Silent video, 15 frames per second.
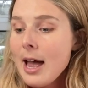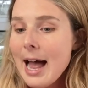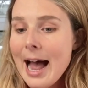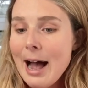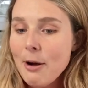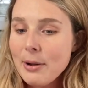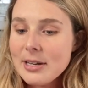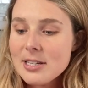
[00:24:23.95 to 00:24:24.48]

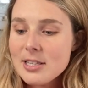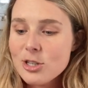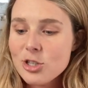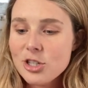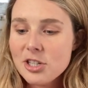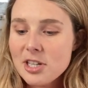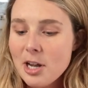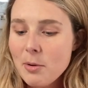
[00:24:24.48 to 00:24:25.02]
out into the
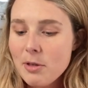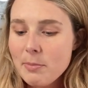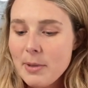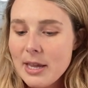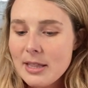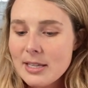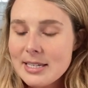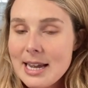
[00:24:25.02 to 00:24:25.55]
studio with
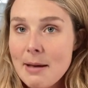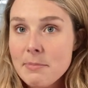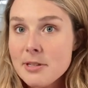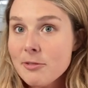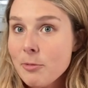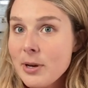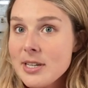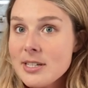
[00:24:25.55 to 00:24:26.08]
me in the depths
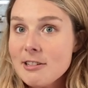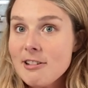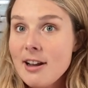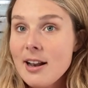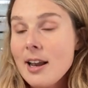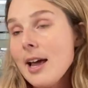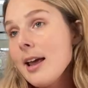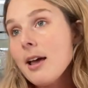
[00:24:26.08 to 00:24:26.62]
of winter
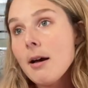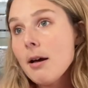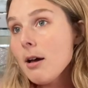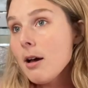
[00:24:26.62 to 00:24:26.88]
at like